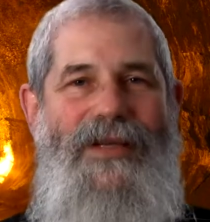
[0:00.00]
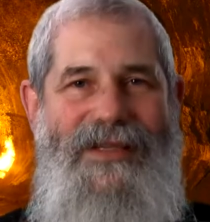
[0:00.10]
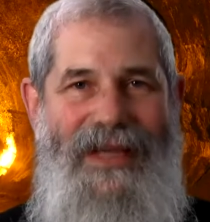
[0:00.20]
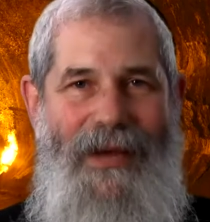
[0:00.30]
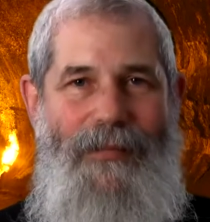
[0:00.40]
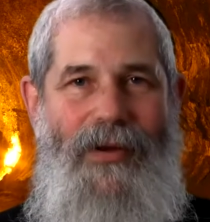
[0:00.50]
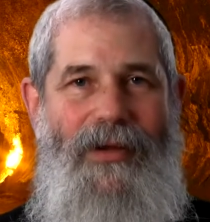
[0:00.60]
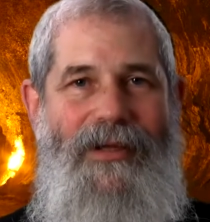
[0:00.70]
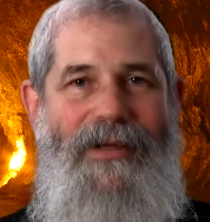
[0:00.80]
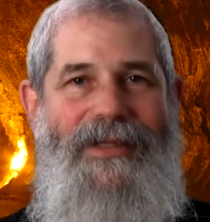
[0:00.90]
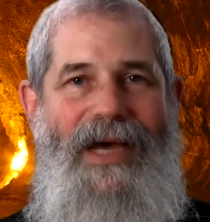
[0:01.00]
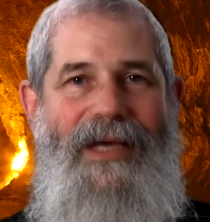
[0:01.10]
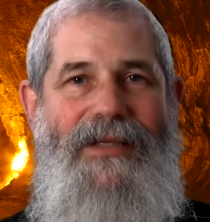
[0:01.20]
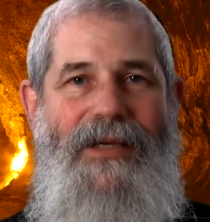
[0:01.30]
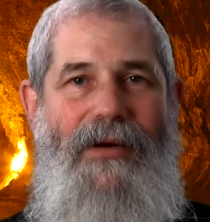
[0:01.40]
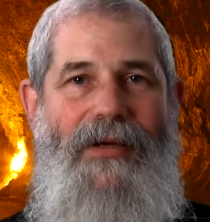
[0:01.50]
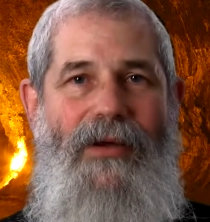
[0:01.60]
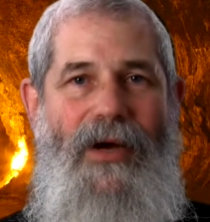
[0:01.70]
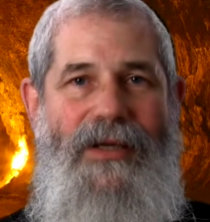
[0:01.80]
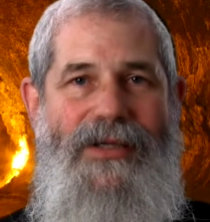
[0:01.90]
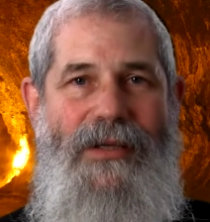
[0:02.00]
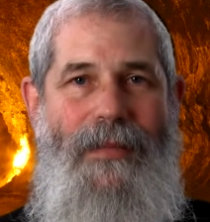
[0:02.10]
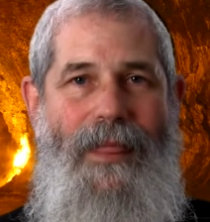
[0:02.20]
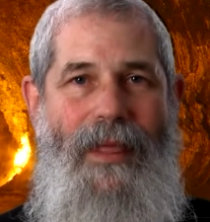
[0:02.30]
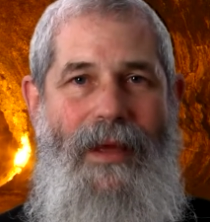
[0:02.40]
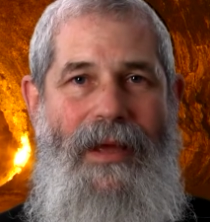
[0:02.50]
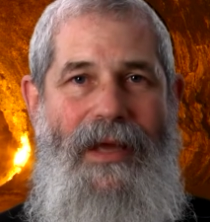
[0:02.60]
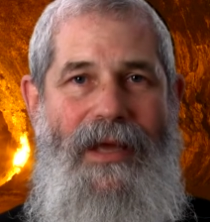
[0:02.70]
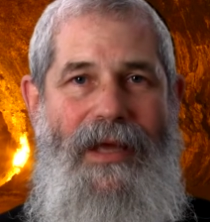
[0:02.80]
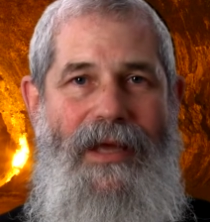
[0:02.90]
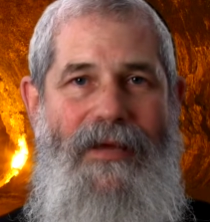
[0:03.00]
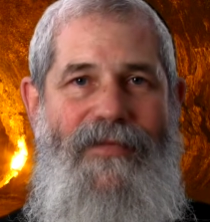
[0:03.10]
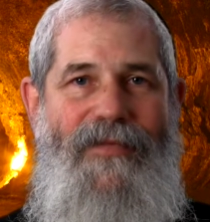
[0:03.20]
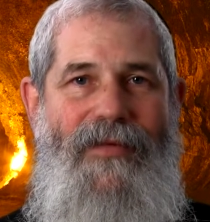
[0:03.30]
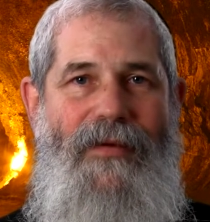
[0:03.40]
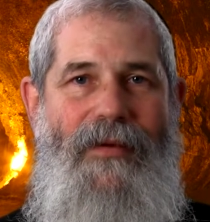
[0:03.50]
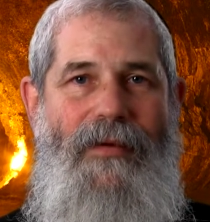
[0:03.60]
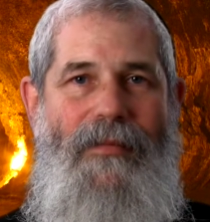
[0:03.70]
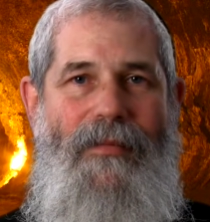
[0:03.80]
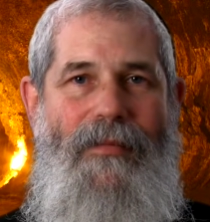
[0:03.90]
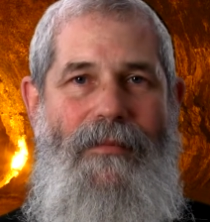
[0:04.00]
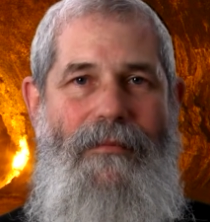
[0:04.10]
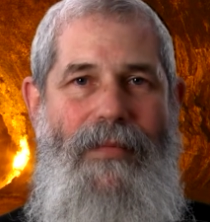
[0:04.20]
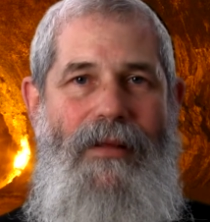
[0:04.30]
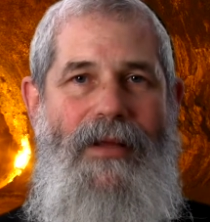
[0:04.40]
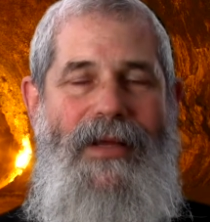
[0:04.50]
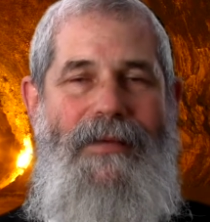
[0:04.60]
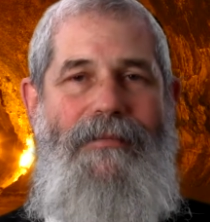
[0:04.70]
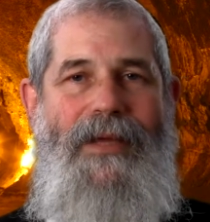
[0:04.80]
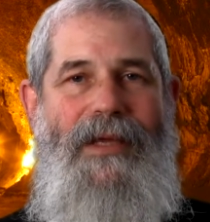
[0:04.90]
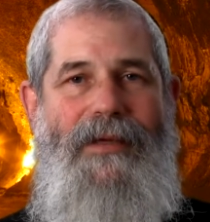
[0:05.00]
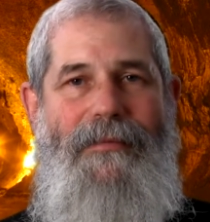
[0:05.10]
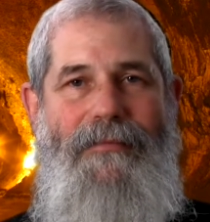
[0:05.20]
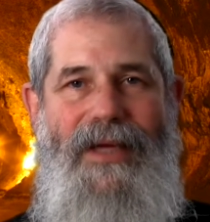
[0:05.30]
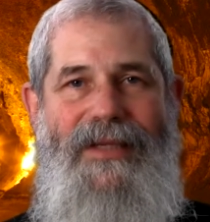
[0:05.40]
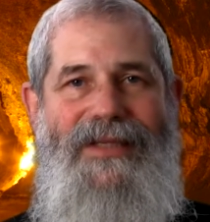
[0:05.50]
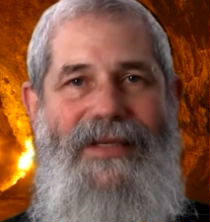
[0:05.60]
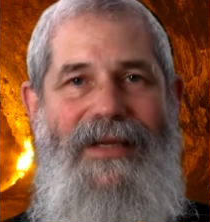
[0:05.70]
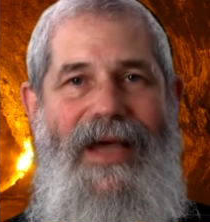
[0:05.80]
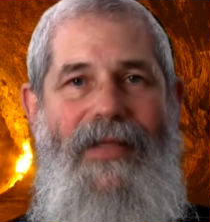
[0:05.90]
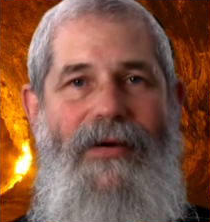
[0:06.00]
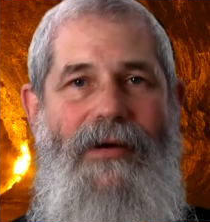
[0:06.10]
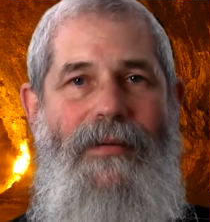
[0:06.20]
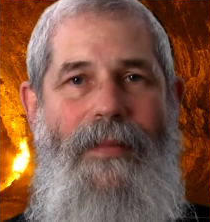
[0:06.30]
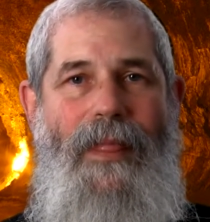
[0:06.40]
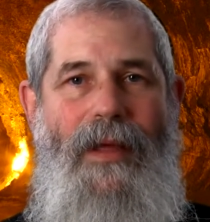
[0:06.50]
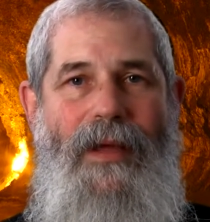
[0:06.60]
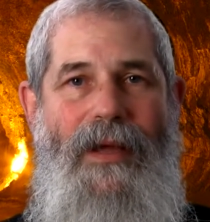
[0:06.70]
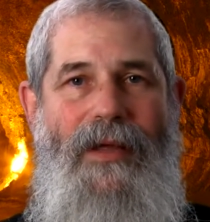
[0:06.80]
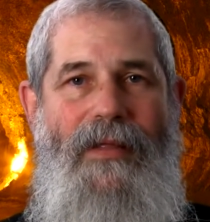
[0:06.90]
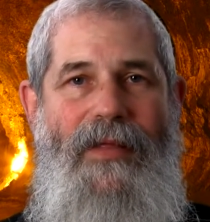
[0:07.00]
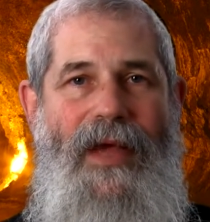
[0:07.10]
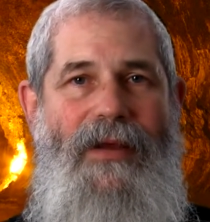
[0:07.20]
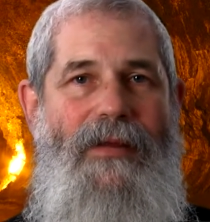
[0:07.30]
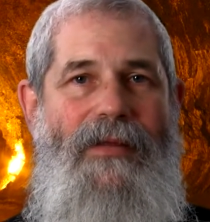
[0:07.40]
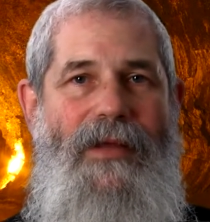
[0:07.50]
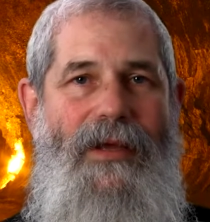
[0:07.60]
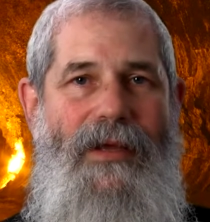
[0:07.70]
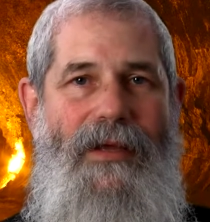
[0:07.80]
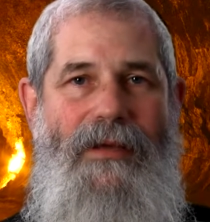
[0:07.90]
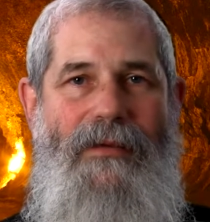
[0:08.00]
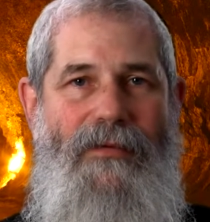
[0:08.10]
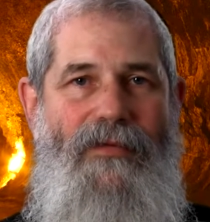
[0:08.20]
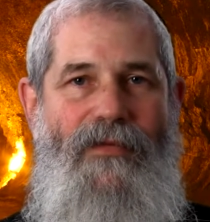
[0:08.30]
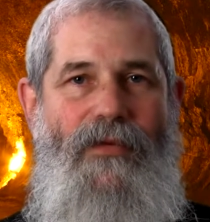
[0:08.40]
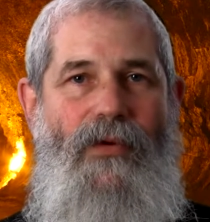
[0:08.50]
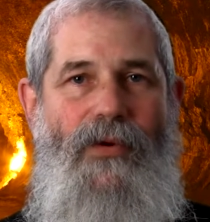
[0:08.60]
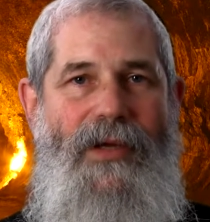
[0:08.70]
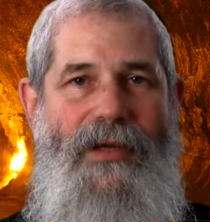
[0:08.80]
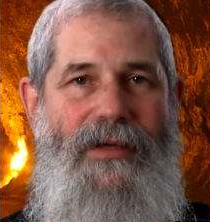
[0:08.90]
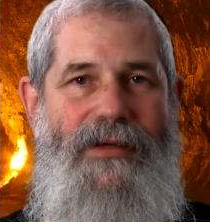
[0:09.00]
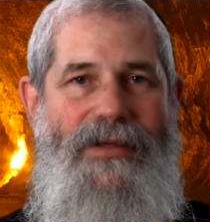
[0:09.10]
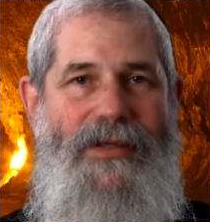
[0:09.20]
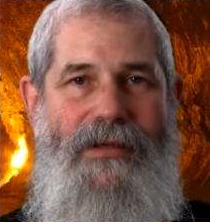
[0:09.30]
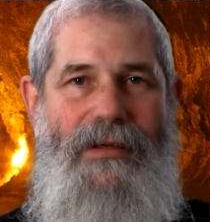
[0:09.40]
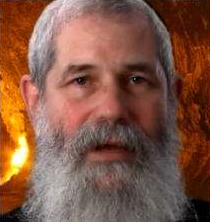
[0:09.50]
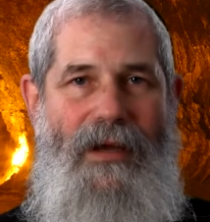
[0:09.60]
example, in the dietary laws, if milk and meat mix together, then the food is